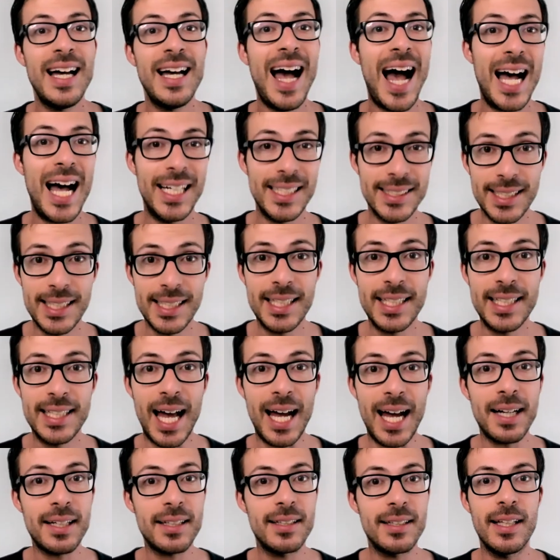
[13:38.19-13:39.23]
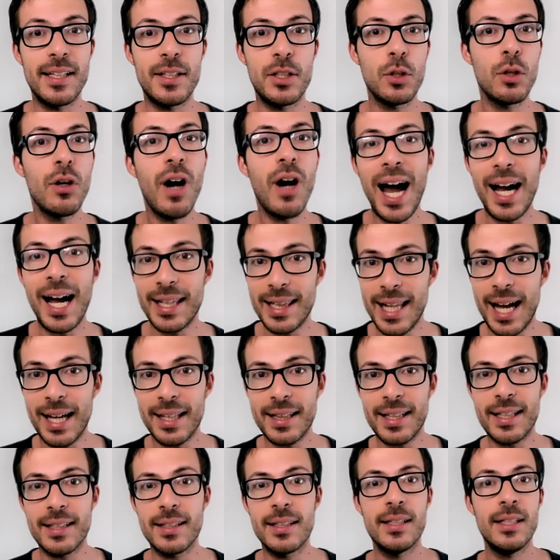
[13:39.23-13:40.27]
I really liked that you
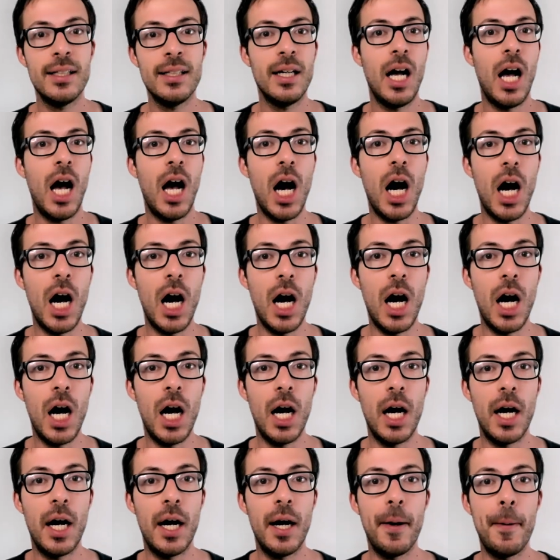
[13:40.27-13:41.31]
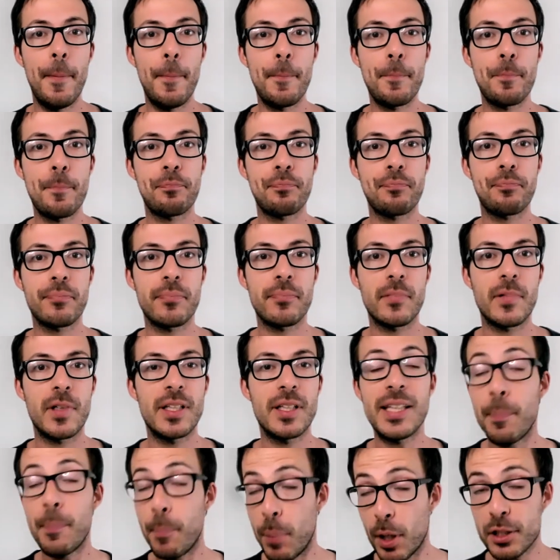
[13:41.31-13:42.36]
highlighted the
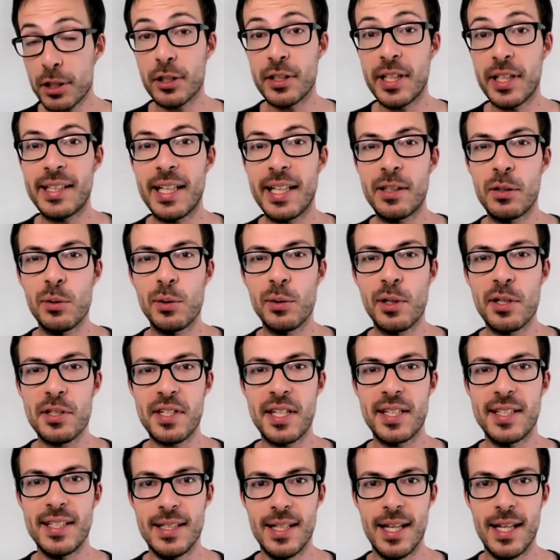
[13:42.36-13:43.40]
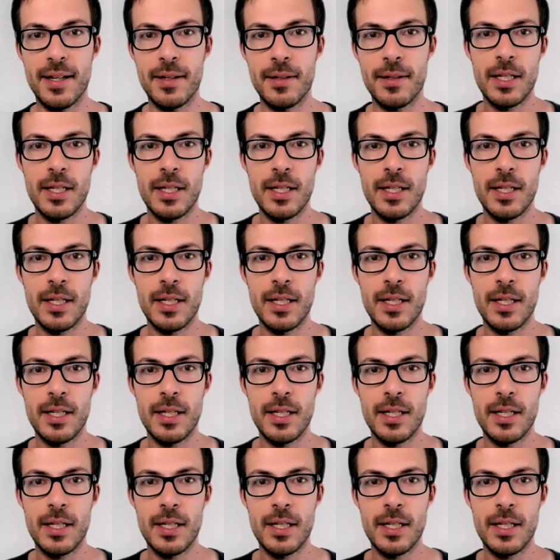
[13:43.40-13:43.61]
bottleneck that could cause a delay.